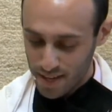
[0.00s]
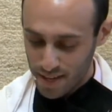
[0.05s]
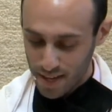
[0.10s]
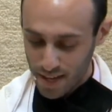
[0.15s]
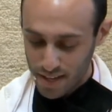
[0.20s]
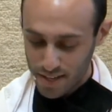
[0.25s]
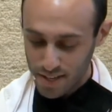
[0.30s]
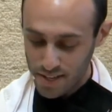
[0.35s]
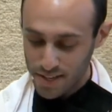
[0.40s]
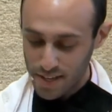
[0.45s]

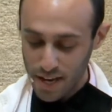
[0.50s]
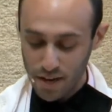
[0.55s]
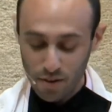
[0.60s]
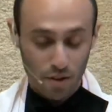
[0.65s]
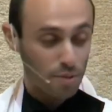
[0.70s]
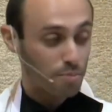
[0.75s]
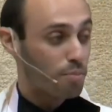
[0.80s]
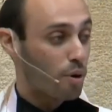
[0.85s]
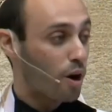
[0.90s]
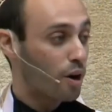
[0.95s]
It's a
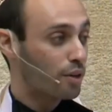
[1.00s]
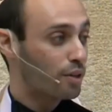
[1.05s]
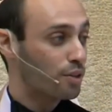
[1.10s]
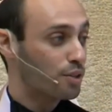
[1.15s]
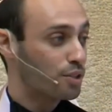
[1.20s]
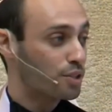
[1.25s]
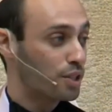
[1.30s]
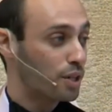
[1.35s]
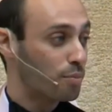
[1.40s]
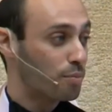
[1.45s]
sacred
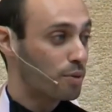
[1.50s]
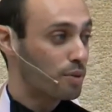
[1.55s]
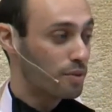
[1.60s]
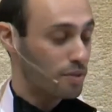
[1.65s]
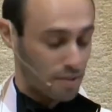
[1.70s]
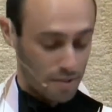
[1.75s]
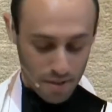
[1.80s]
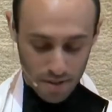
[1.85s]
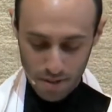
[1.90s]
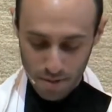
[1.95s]
partnership
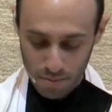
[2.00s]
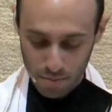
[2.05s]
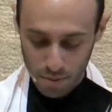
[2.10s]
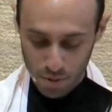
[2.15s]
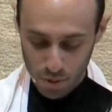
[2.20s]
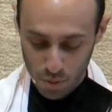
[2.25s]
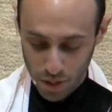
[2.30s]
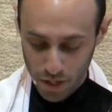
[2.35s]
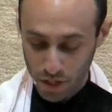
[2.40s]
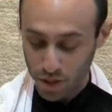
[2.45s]

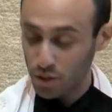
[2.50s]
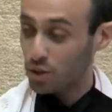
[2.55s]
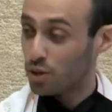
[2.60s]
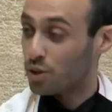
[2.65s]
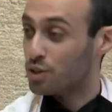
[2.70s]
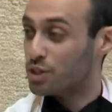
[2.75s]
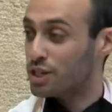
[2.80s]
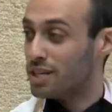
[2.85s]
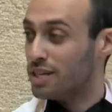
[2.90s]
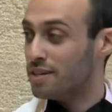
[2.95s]
between
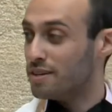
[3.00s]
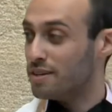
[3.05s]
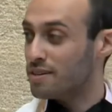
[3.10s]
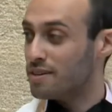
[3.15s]
clergy,